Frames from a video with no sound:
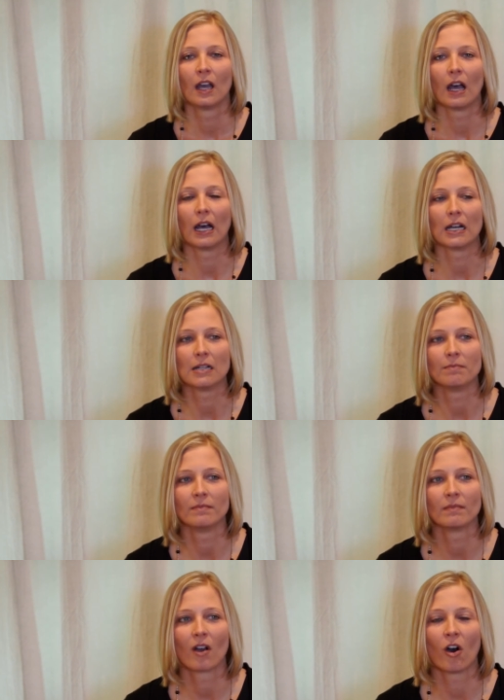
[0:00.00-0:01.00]

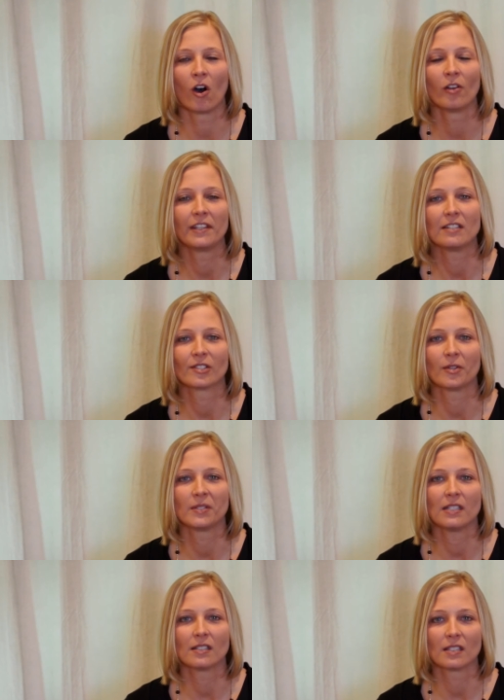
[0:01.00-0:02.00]
Um, all the
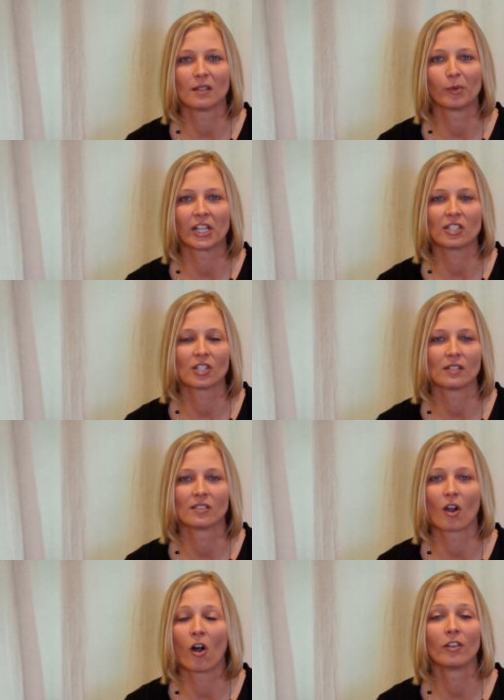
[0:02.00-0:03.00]
associates in the branches,
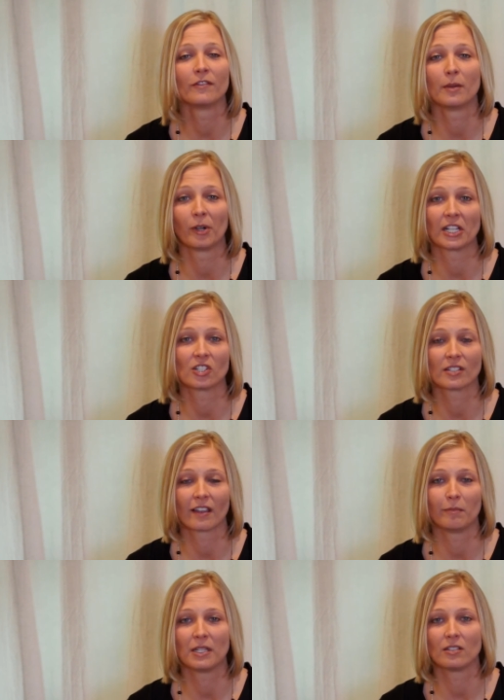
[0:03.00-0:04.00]
all of the branches
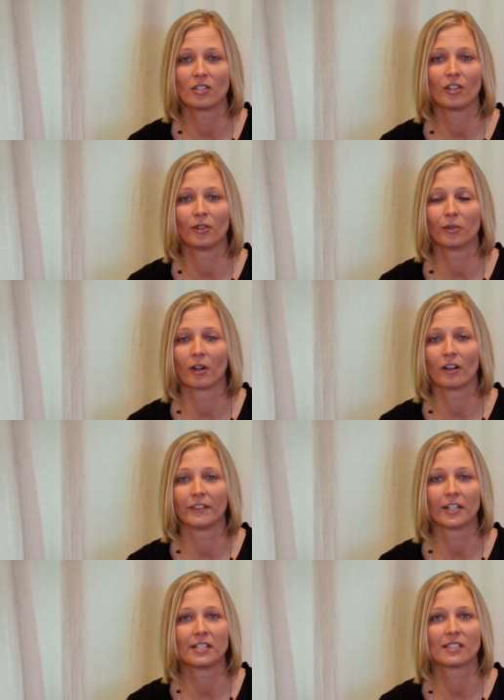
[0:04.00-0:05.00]
I've been to are
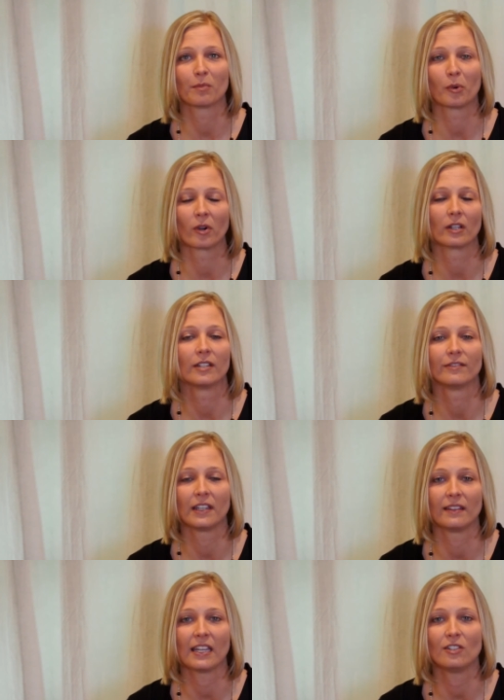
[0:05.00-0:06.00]
very supportive
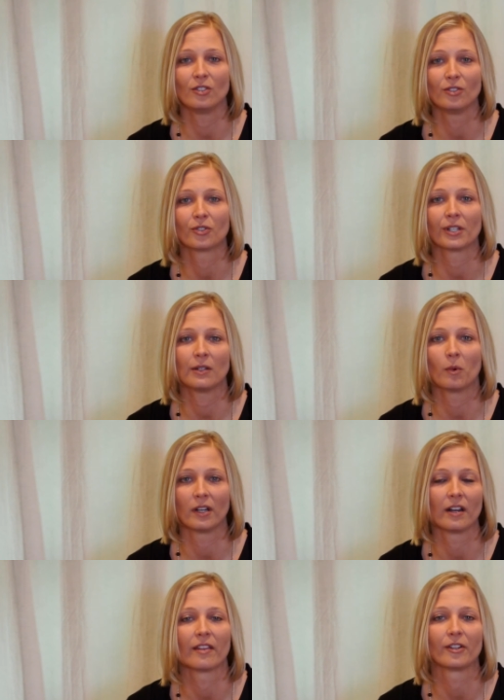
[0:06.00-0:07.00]
and they do treat one
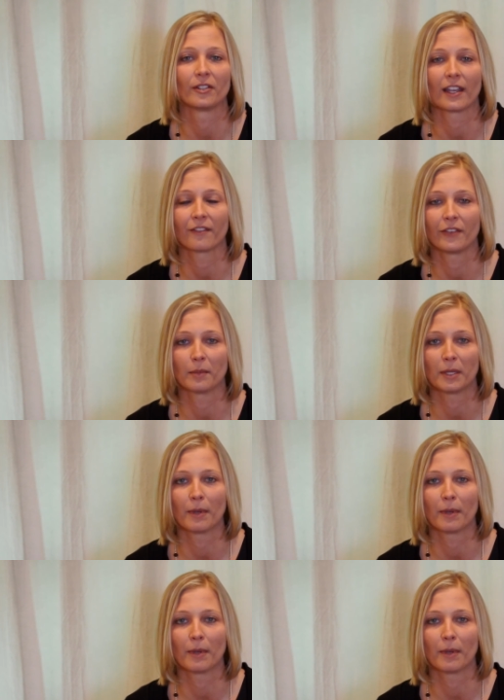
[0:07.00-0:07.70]
another like the